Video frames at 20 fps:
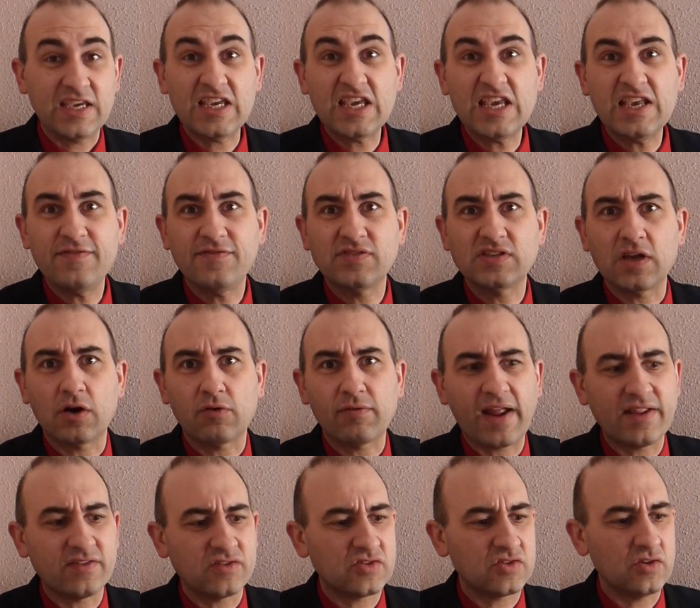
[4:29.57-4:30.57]
Yves
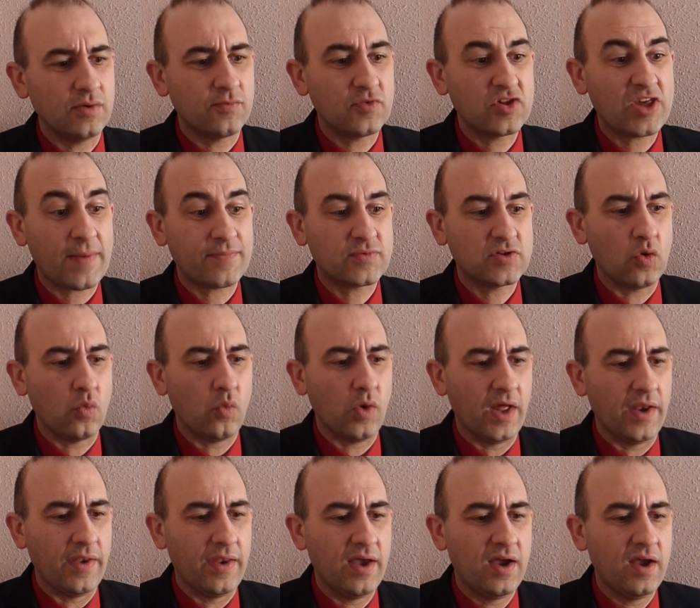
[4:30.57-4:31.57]
Ransom, Chapter
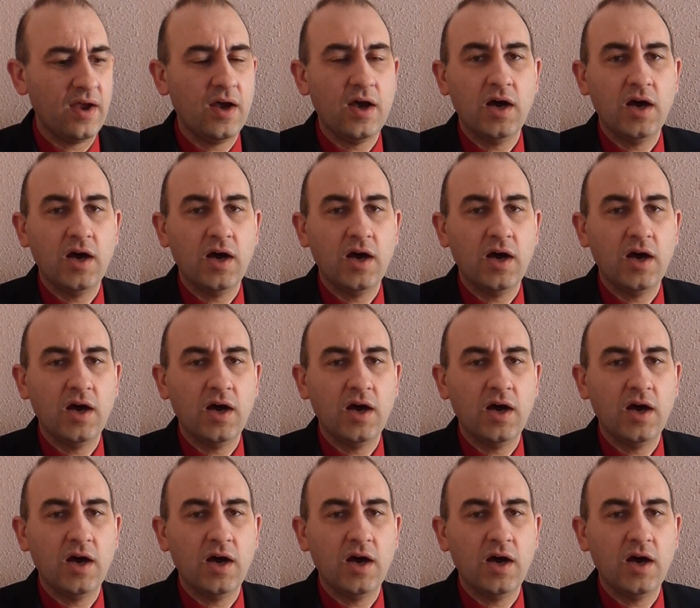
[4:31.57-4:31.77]
1.